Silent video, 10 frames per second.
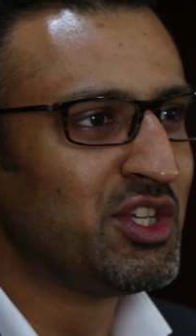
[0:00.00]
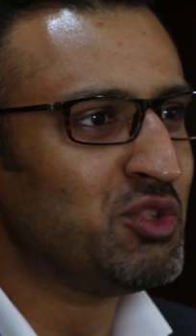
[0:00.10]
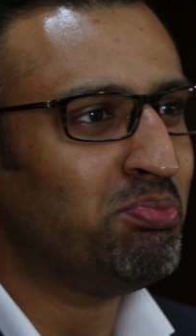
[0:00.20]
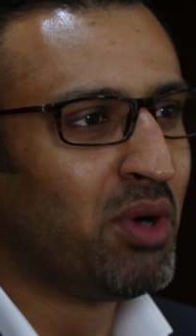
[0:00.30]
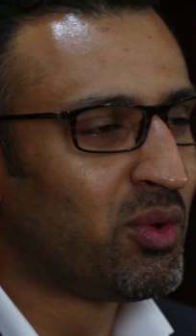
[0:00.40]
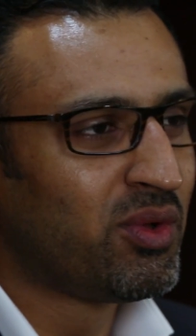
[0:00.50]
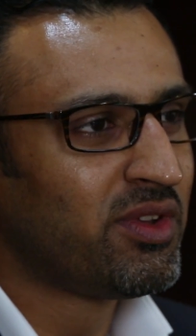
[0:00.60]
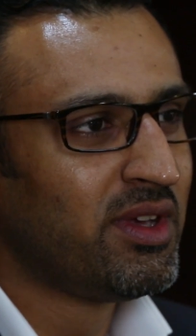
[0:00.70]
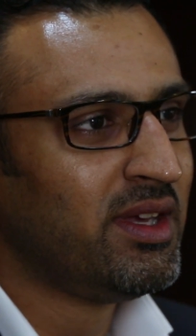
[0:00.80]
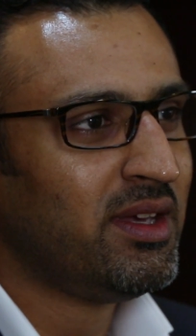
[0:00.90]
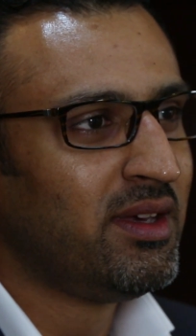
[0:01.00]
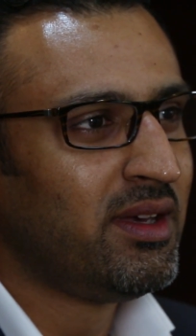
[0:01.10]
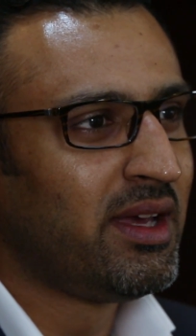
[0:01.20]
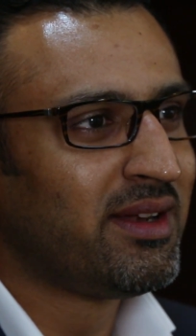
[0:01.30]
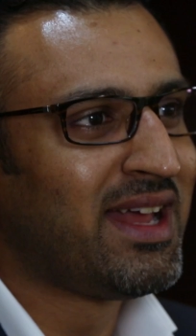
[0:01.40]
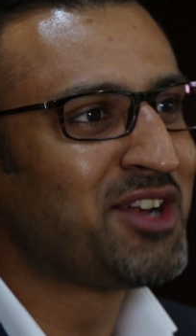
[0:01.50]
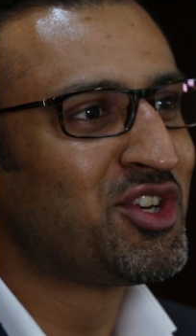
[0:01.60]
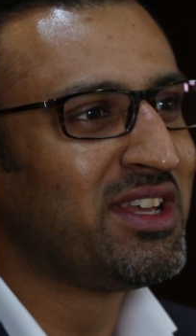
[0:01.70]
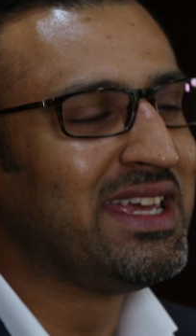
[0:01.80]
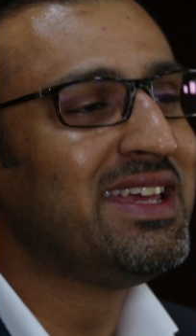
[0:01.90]
that is bold. And
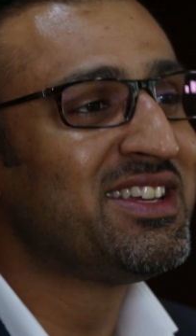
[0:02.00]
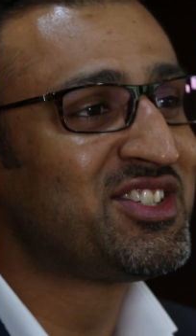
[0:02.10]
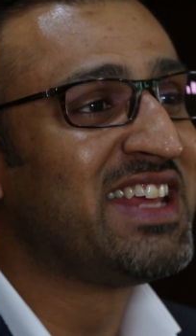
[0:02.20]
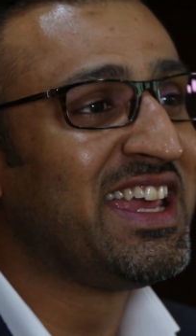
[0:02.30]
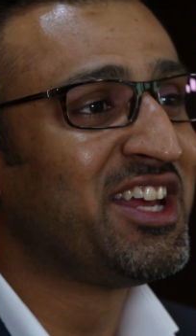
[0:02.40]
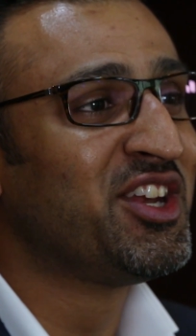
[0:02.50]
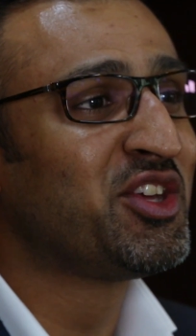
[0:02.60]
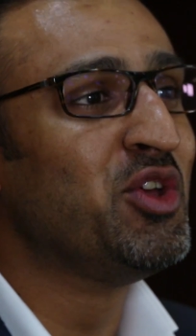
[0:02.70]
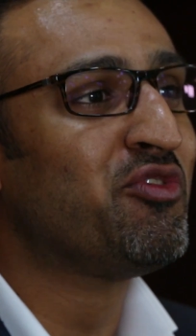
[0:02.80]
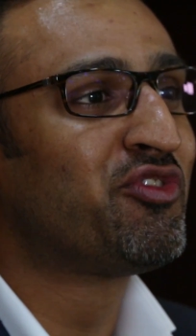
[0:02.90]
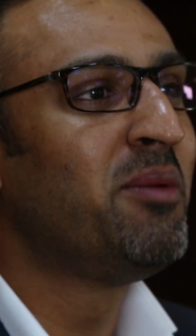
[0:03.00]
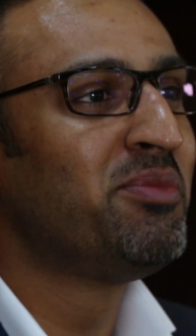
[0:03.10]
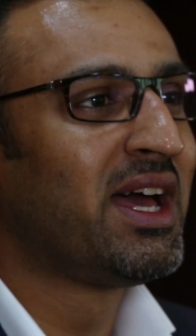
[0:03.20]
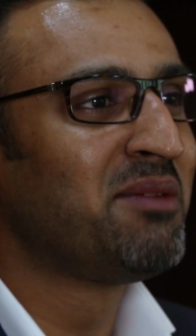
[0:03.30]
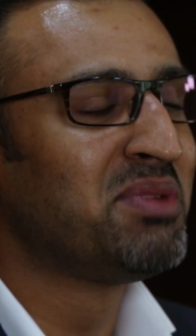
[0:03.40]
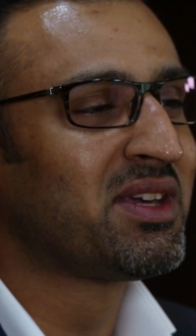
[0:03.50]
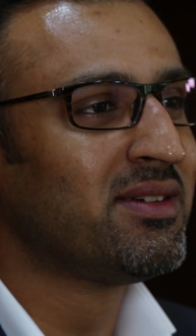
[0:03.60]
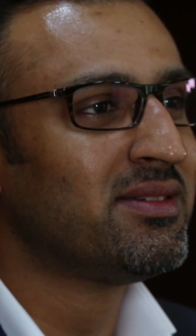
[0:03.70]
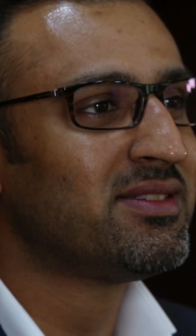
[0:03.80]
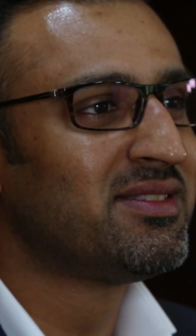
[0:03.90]
naturally, he has taken a cue from that
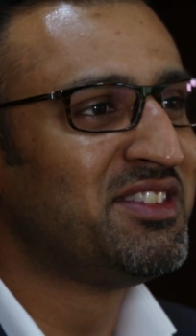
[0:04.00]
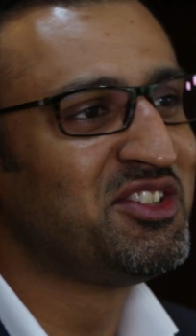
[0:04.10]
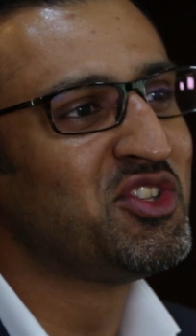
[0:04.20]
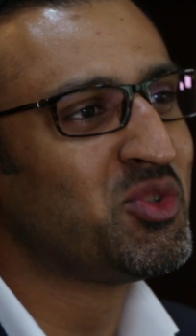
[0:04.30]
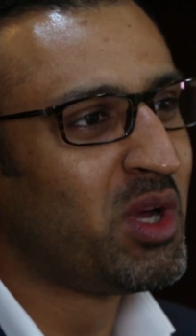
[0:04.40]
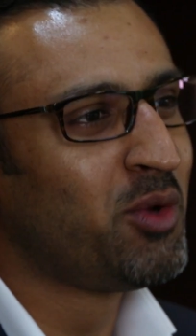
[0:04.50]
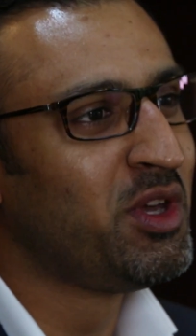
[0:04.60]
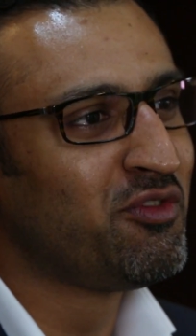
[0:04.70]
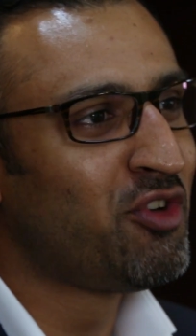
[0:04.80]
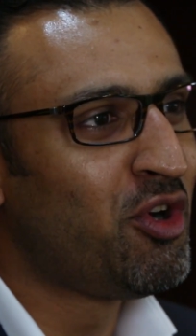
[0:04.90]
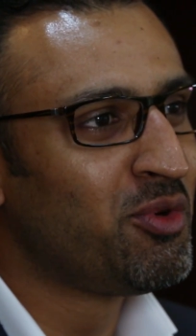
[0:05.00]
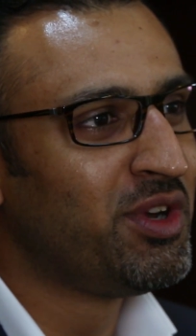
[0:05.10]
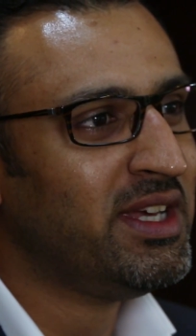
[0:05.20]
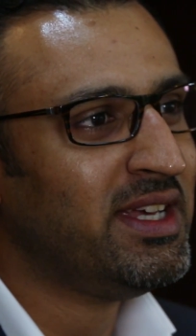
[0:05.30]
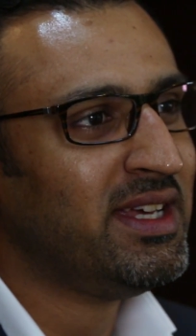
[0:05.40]
because this is where we've grown.